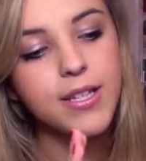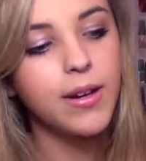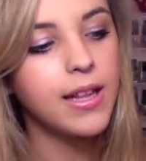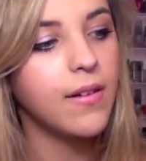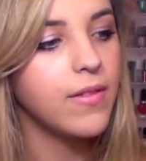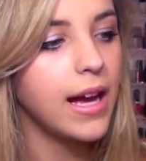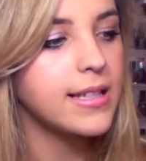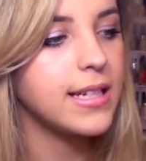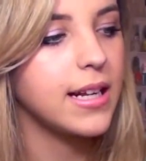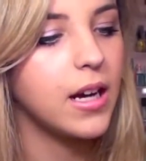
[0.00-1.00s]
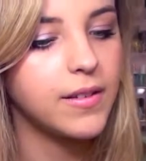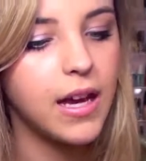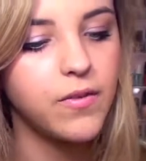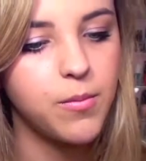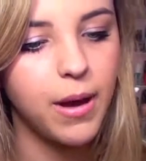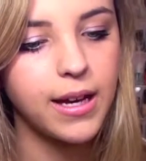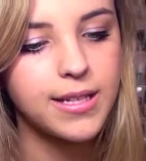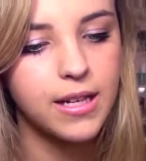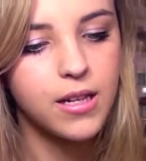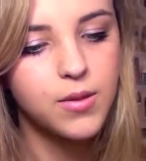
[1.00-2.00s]
So I love that, and I got that from
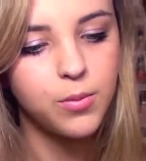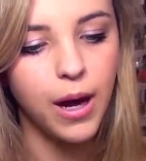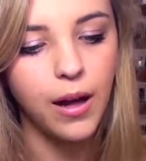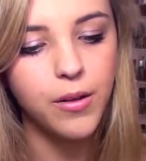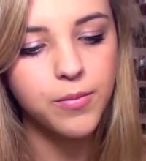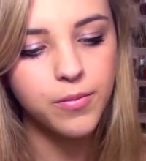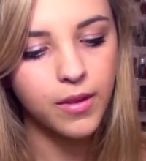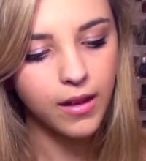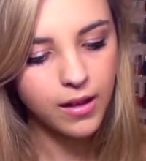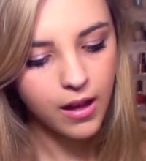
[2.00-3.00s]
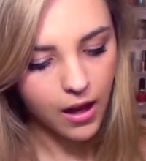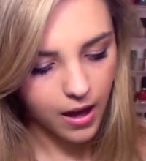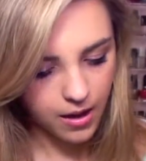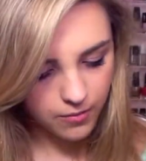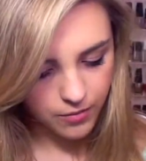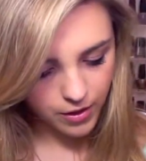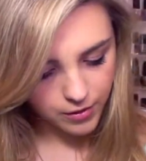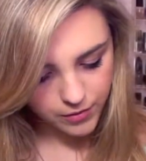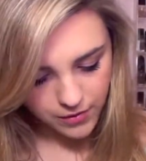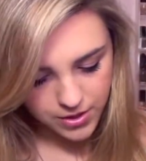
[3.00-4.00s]
Pacsun as well.
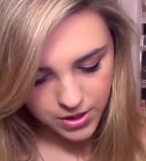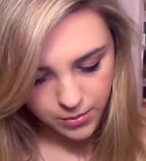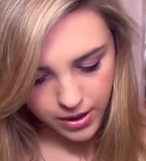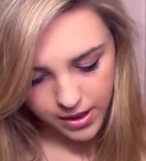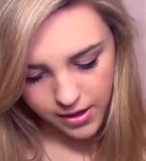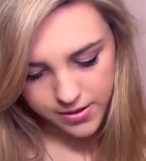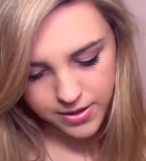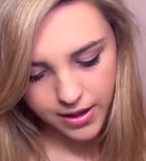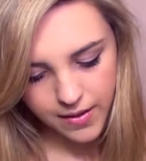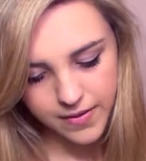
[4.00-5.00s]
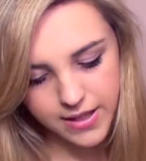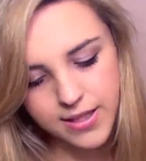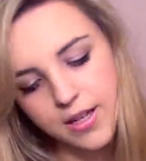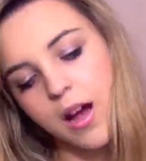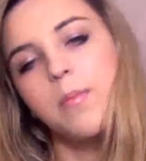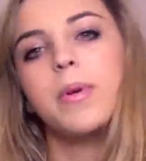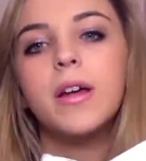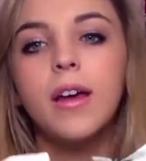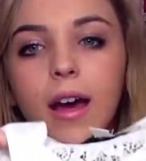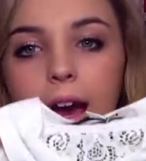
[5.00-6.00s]
For Forever21, I also got this
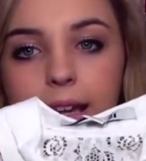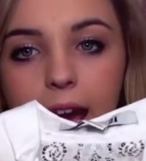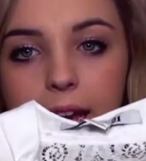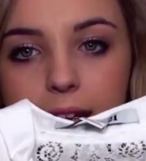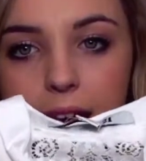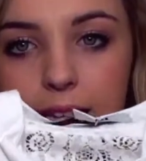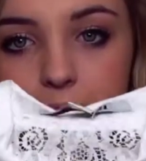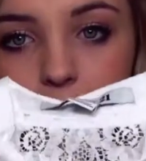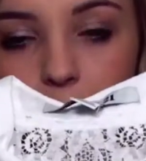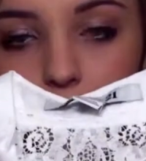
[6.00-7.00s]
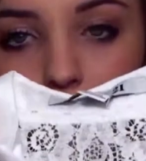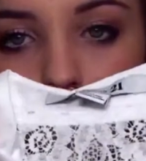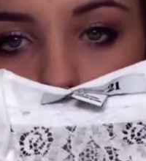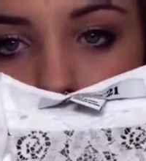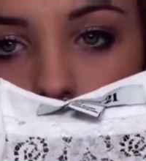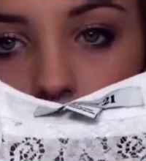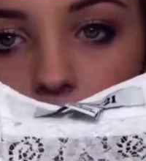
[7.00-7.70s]
top. Again, it has a little Peter Pan